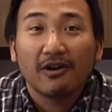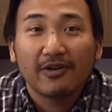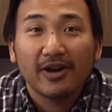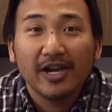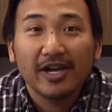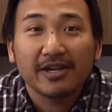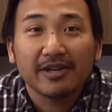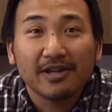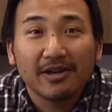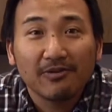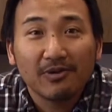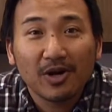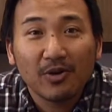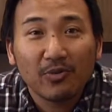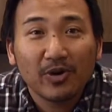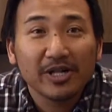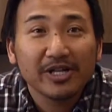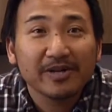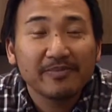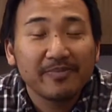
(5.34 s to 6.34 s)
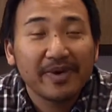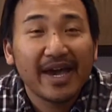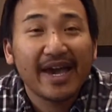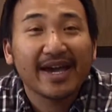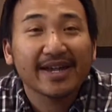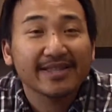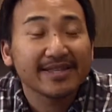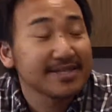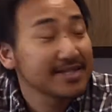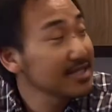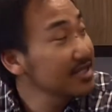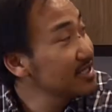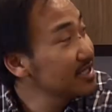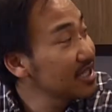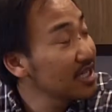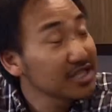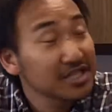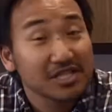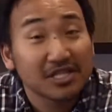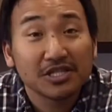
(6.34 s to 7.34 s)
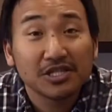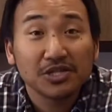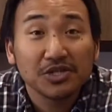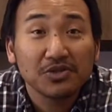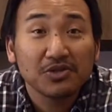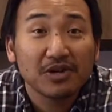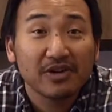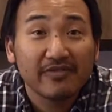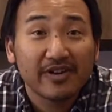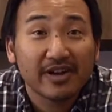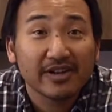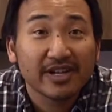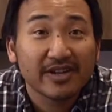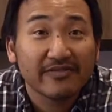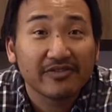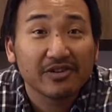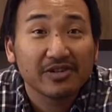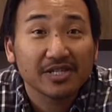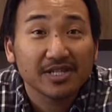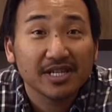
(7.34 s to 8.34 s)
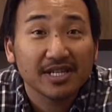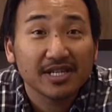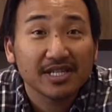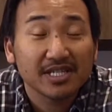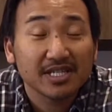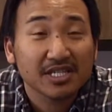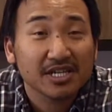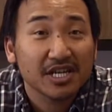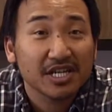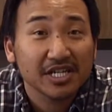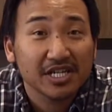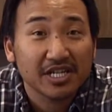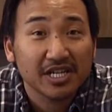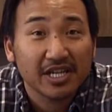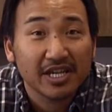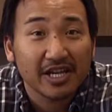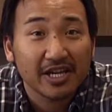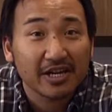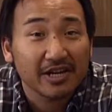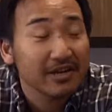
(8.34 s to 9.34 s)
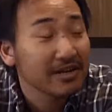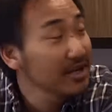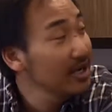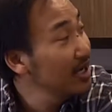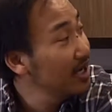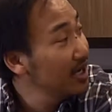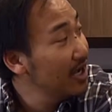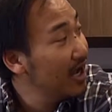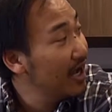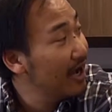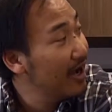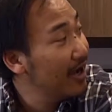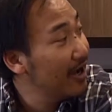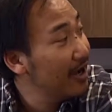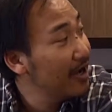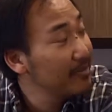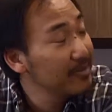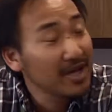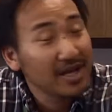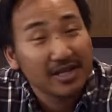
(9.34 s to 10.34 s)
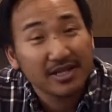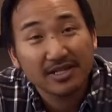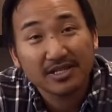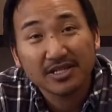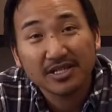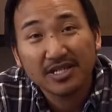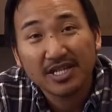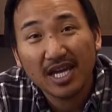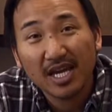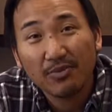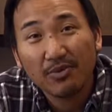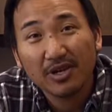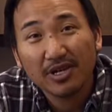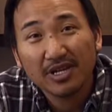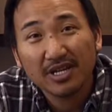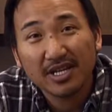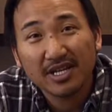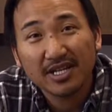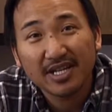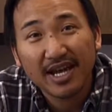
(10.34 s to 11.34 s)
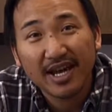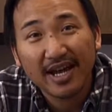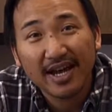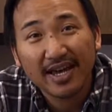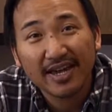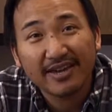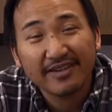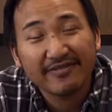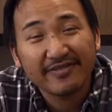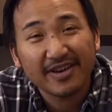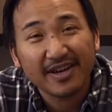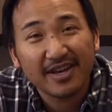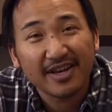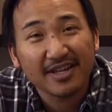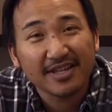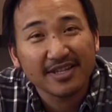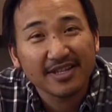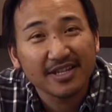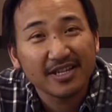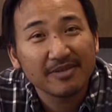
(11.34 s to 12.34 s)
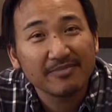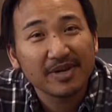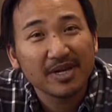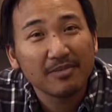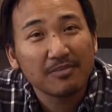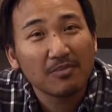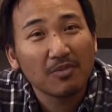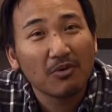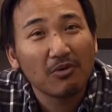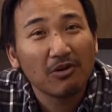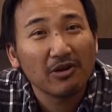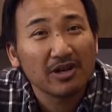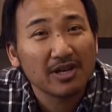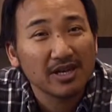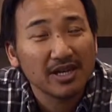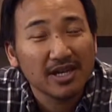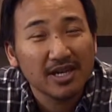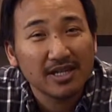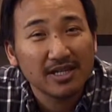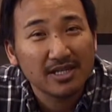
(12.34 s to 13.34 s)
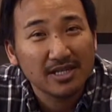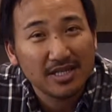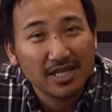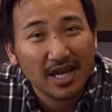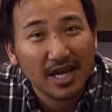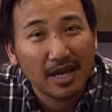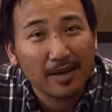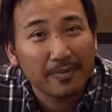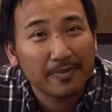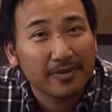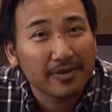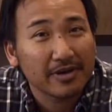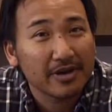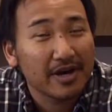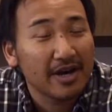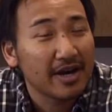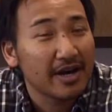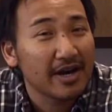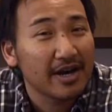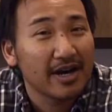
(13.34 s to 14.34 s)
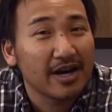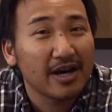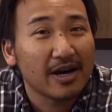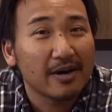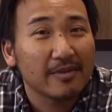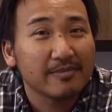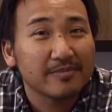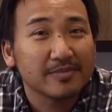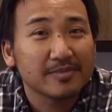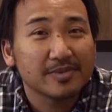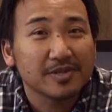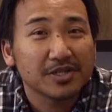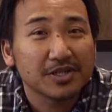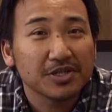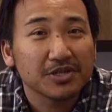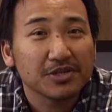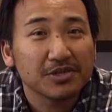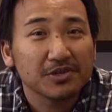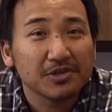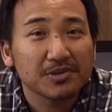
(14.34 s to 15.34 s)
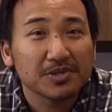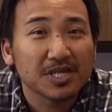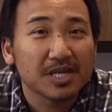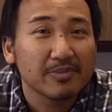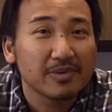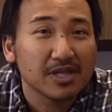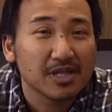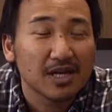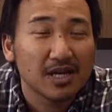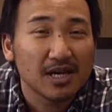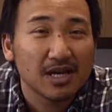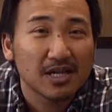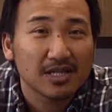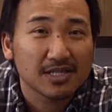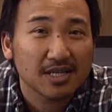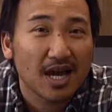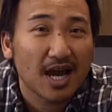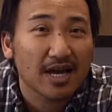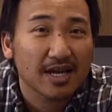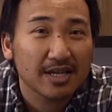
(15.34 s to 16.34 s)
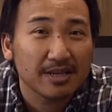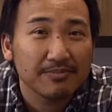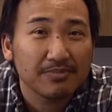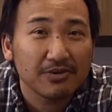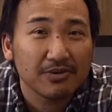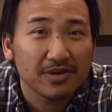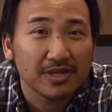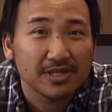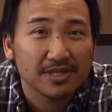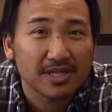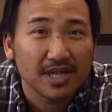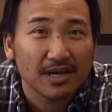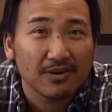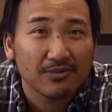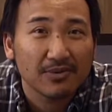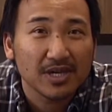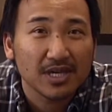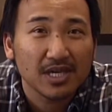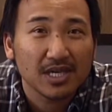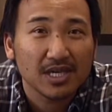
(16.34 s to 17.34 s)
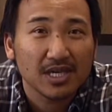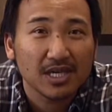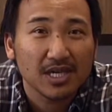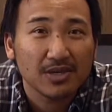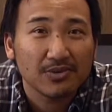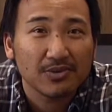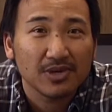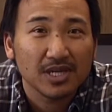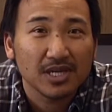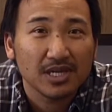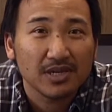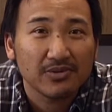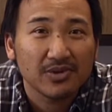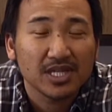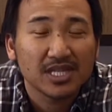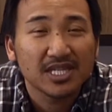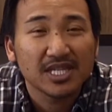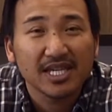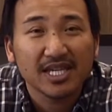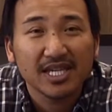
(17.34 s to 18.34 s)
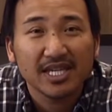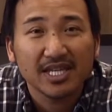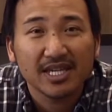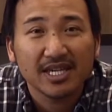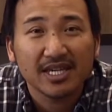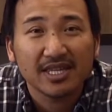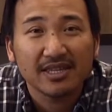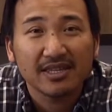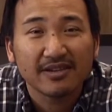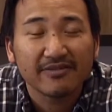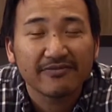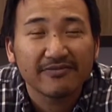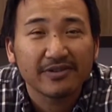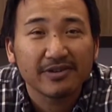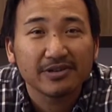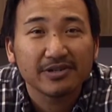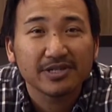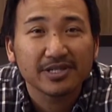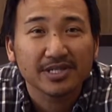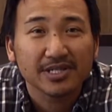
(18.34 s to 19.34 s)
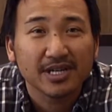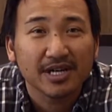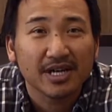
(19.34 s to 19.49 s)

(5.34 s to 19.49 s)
right, well, welcome back. This is session 2 of our diversity discussion here. And today we're going to dive a little bit more in depth to some of the talking points that we did in the first